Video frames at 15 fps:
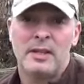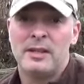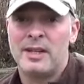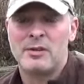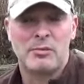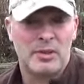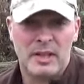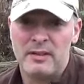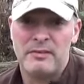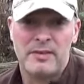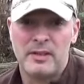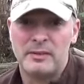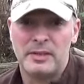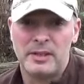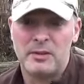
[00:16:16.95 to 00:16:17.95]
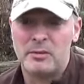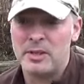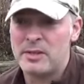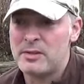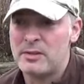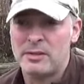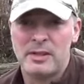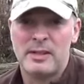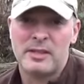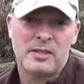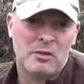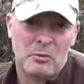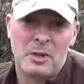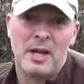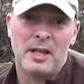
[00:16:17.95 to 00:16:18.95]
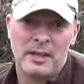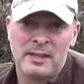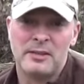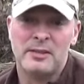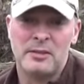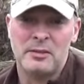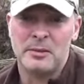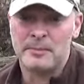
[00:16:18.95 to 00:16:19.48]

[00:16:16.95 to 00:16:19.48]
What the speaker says: That's what I've found anyway. So that's the way I like to do